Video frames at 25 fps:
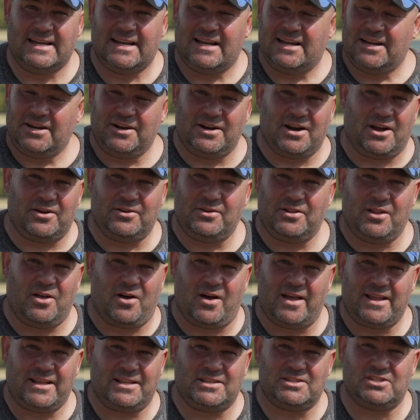You know,
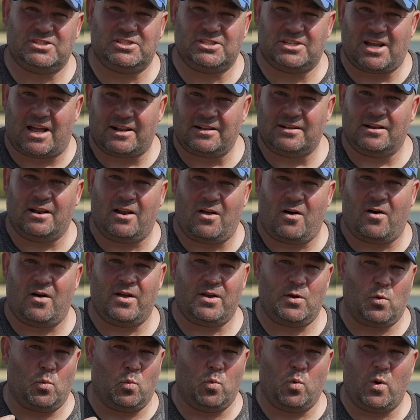like
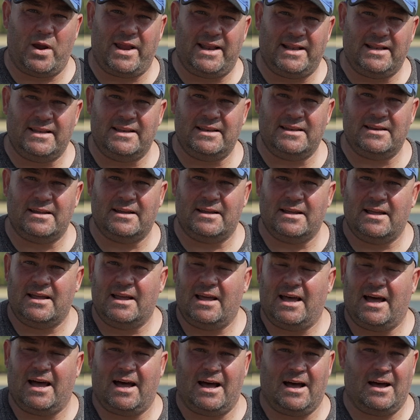sunlight, wind,
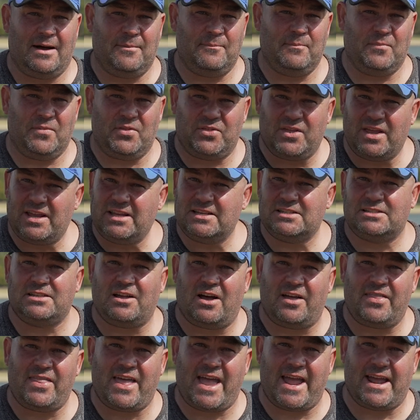things
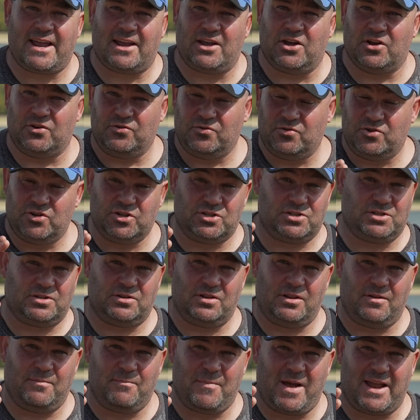like that can just
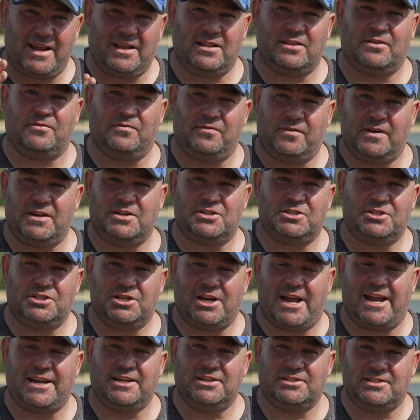make the fish
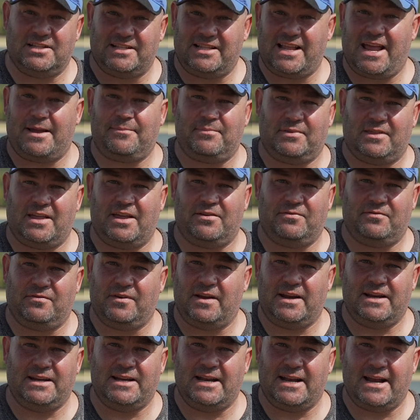change the depth they're
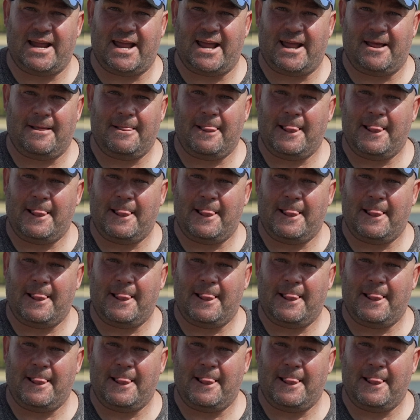feeding at